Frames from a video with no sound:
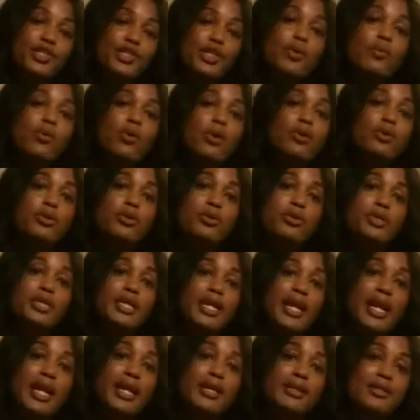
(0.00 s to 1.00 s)
she won't
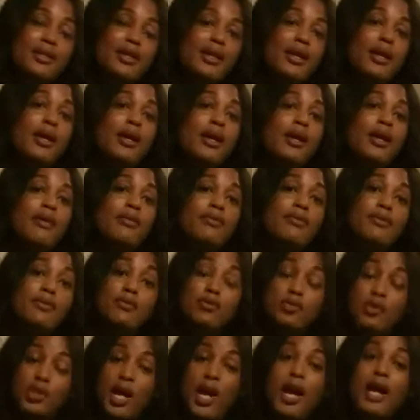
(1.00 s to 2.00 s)
create
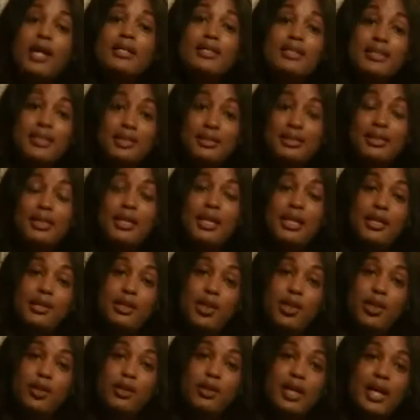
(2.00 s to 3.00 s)
toxicity in
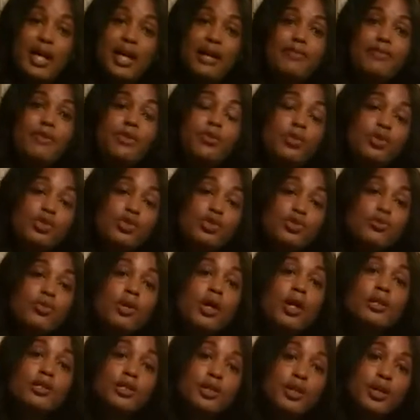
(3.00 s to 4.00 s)
her life that will
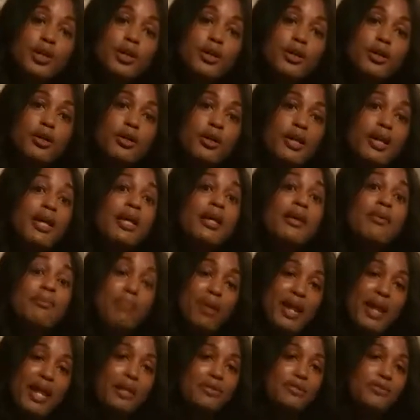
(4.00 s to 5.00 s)
draw to her
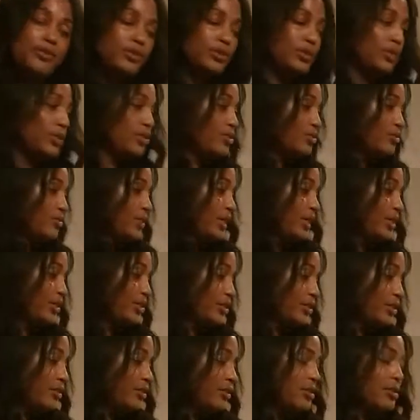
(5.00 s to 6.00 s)
painful
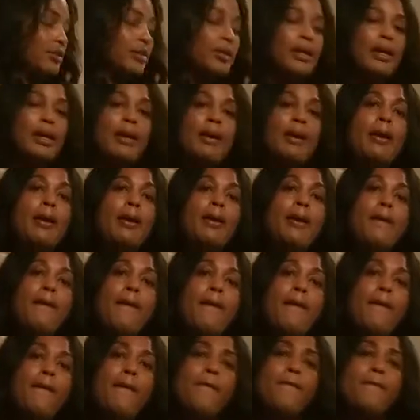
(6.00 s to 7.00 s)
situations.
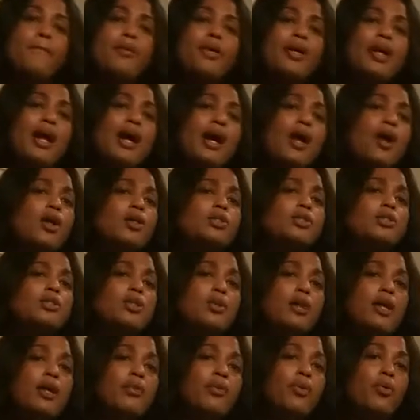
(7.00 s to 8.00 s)
But I
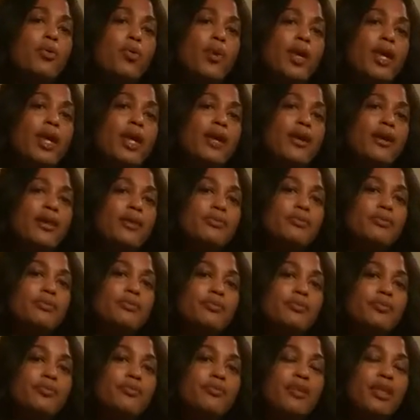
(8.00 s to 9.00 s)
also am aware
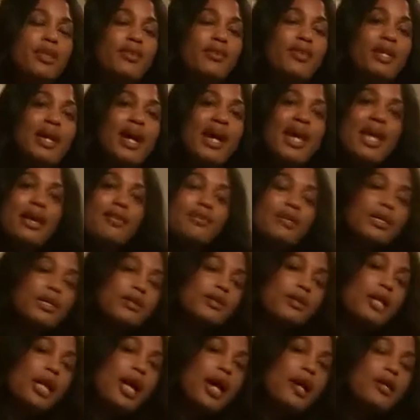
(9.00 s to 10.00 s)
that I have a
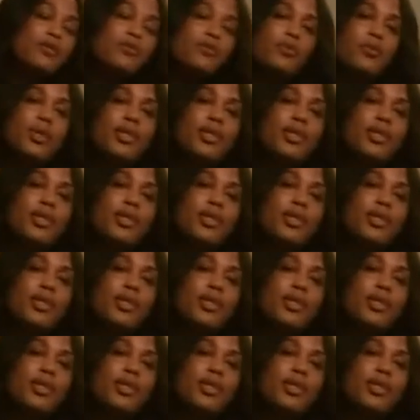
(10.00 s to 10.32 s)
cloud of